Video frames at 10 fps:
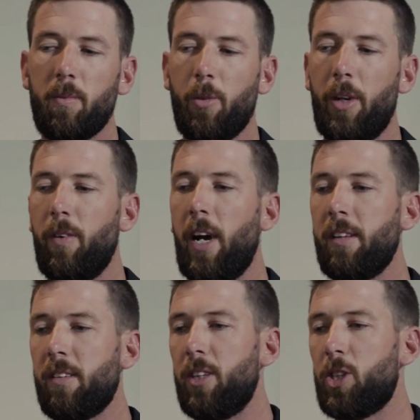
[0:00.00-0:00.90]
Went
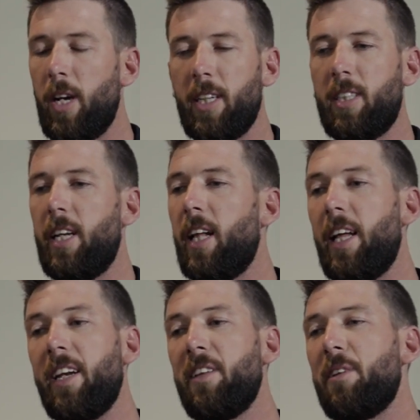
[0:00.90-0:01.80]
race and trashed the hell
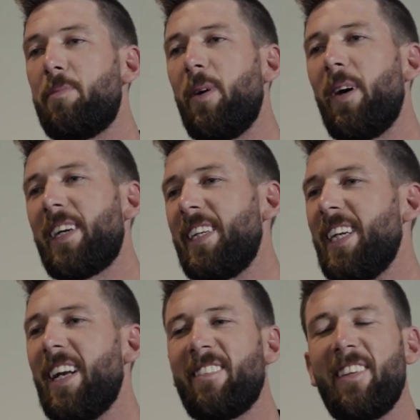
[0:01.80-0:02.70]
out of this bike and
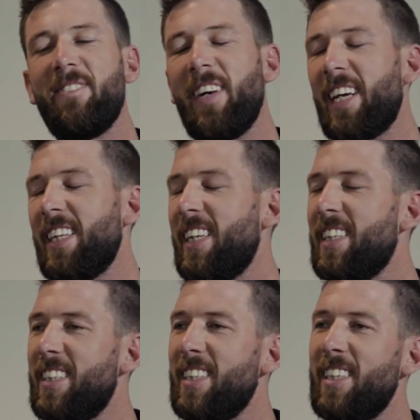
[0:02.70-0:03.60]
ended up giving back at the
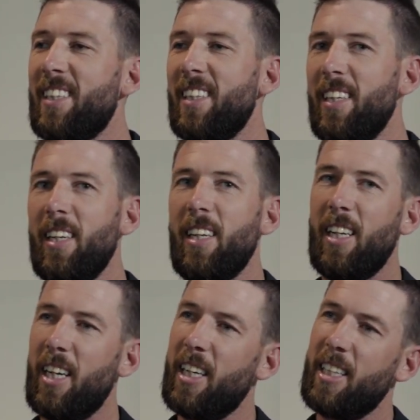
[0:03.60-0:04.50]
end of the year,
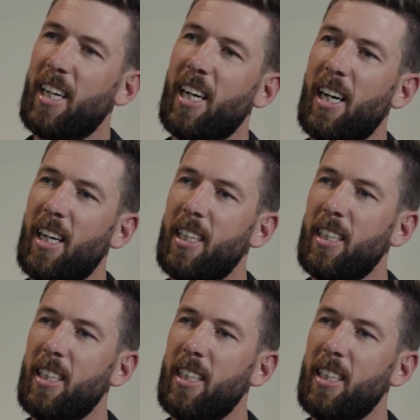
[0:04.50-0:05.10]
and the